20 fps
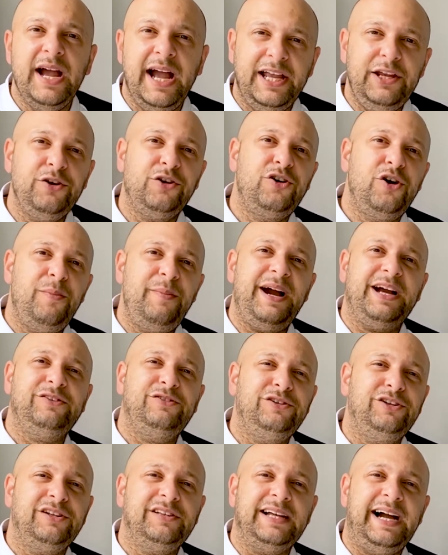And you go back
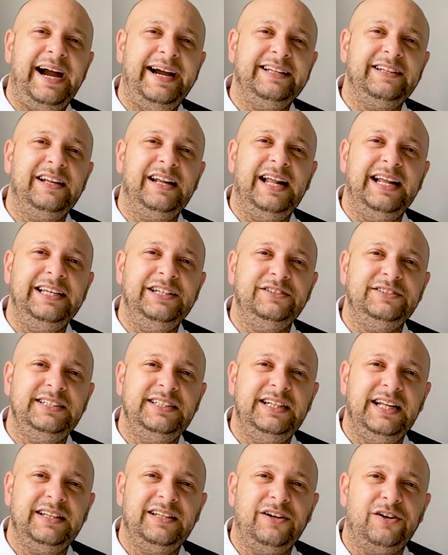to the title and you see
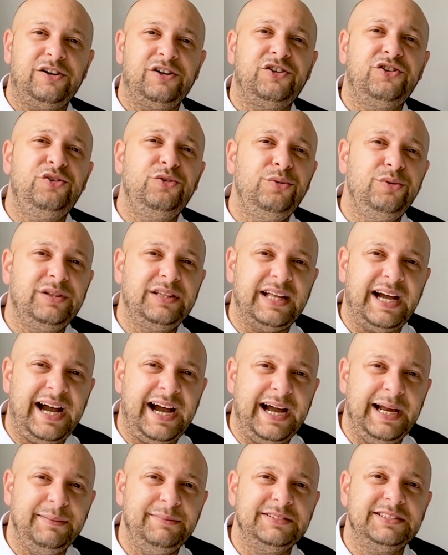that there are two
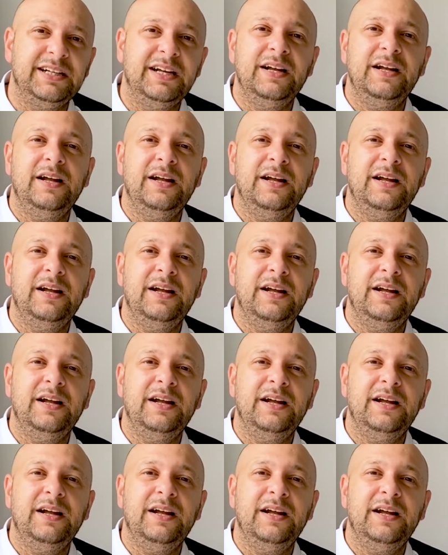times